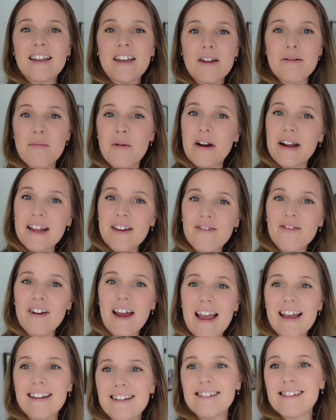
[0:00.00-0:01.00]
Good morning,
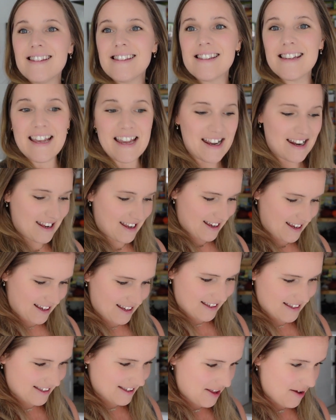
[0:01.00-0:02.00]
friends. It
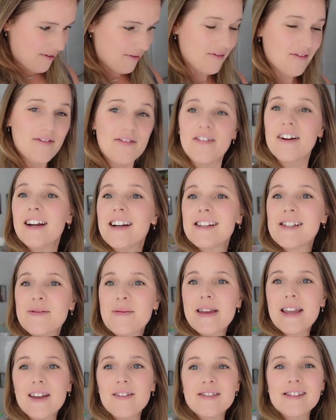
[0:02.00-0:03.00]
is the first
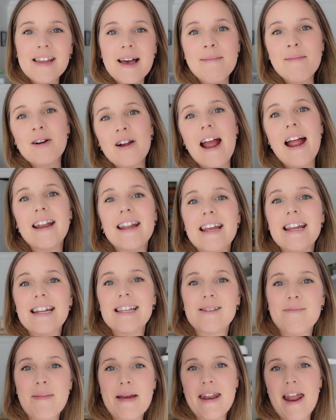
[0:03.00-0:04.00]
week of summer and it
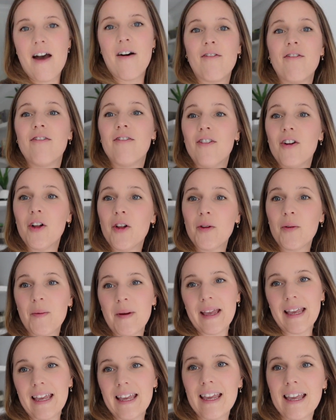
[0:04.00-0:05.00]
has been a full
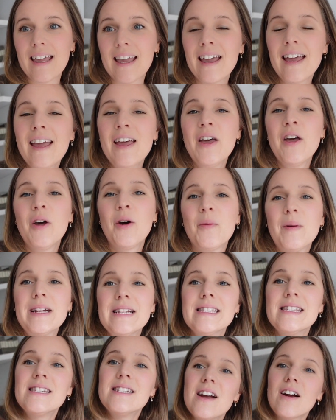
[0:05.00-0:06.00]
week. We
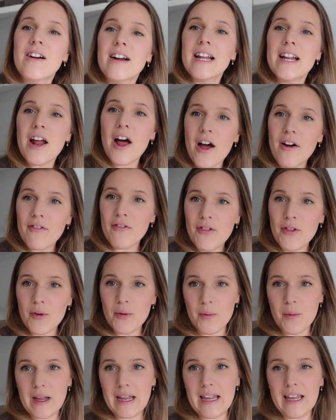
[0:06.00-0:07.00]
started off the
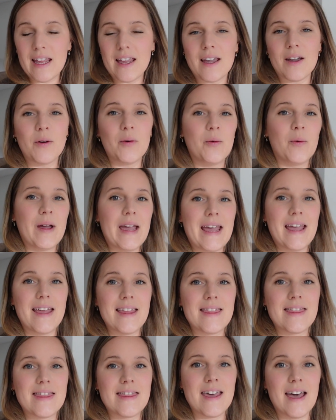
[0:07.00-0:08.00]
week
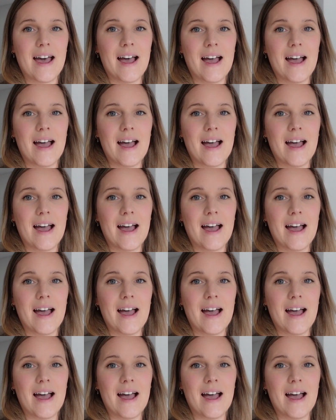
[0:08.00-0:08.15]
with